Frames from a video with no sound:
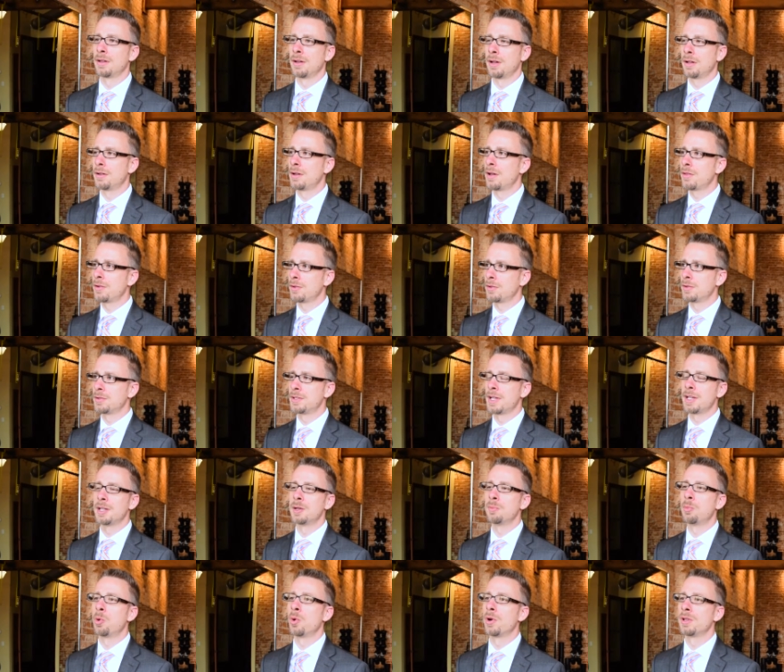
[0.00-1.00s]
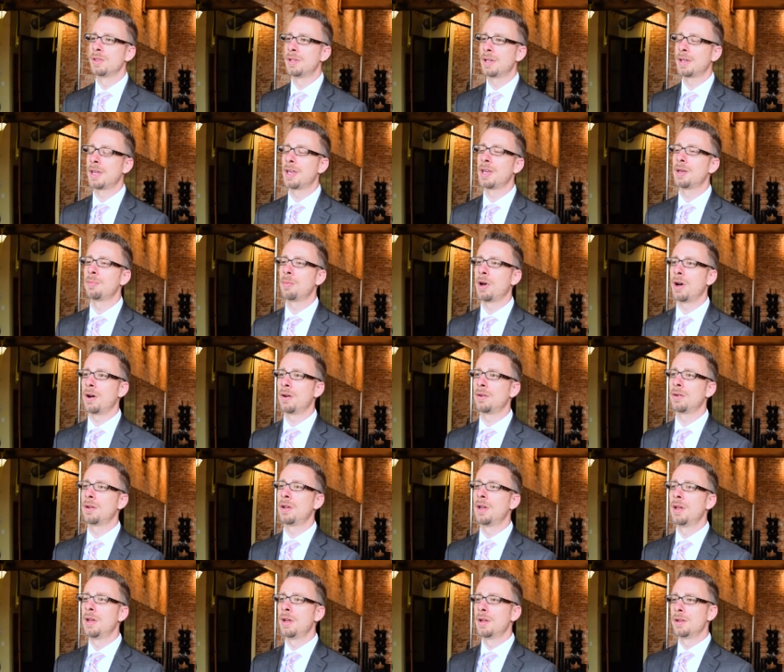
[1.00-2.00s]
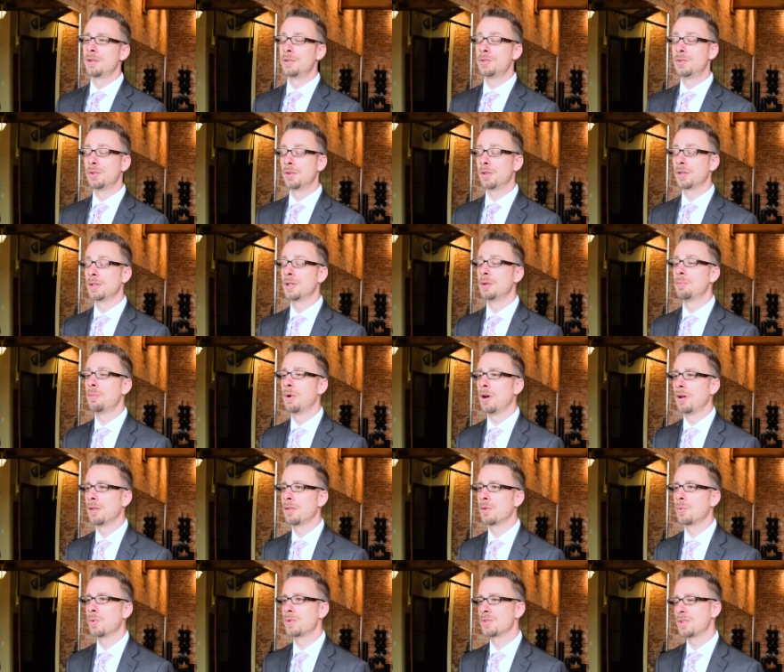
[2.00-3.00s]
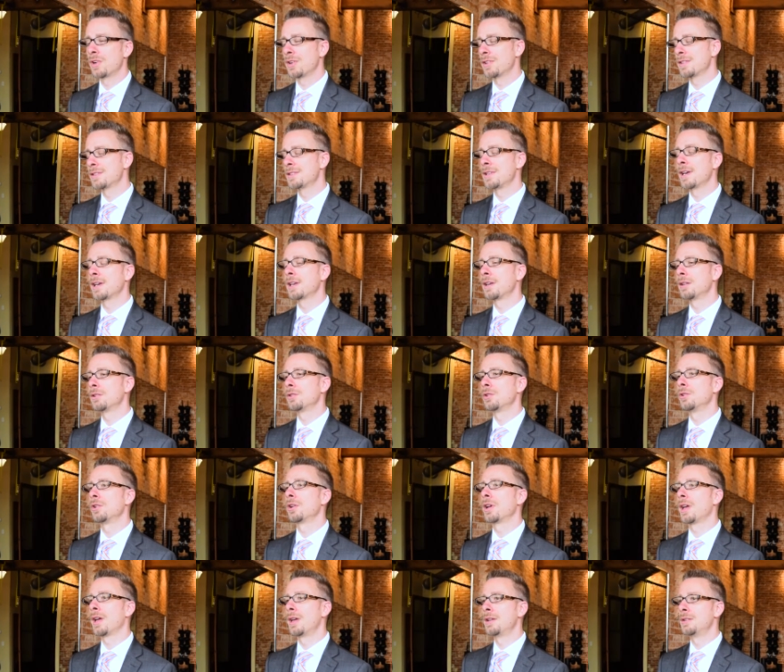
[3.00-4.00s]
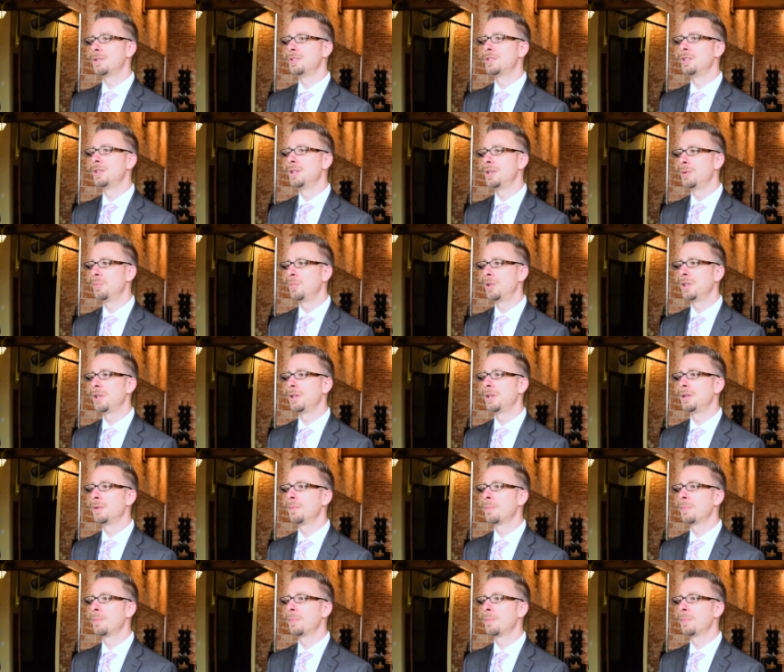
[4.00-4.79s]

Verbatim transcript: Another data point that came out during the month was our second look at G D P.